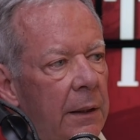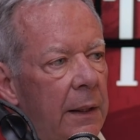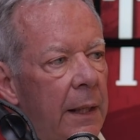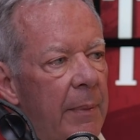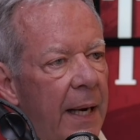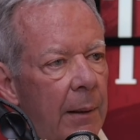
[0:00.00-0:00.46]
to
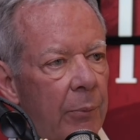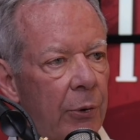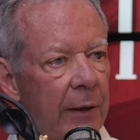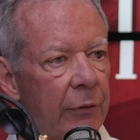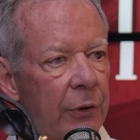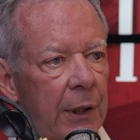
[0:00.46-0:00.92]
get back and
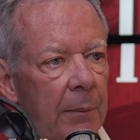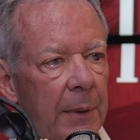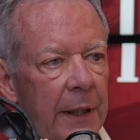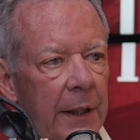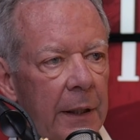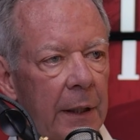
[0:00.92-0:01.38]
pray for
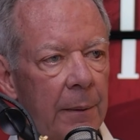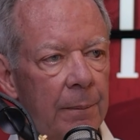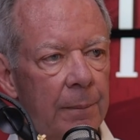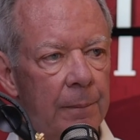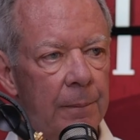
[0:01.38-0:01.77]
somebody again. Huh.